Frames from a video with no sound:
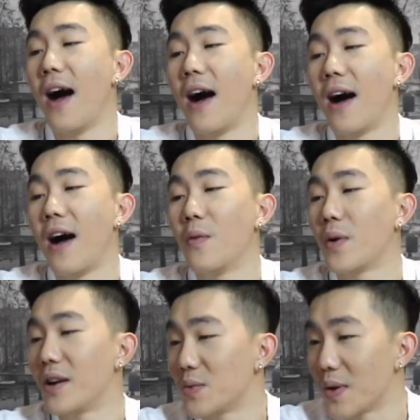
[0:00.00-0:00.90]
Uh,
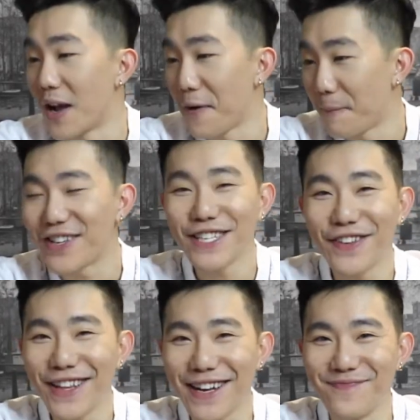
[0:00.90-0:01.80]
what else we got? I just
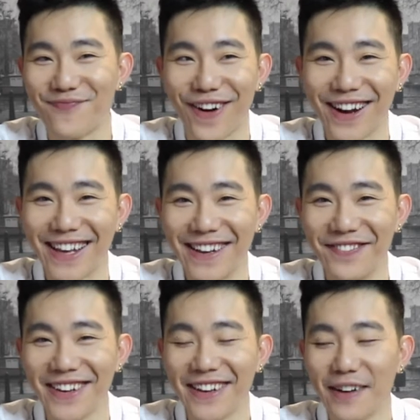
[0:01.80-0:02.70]
feel like I'm bragging a
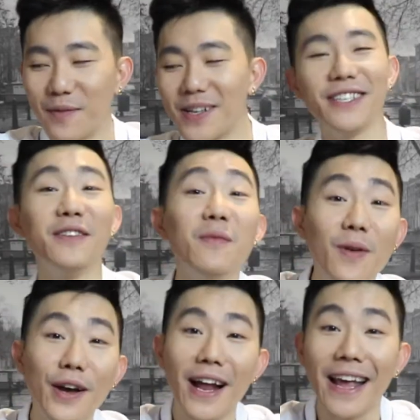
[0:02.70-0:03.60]
bit here, which you know what?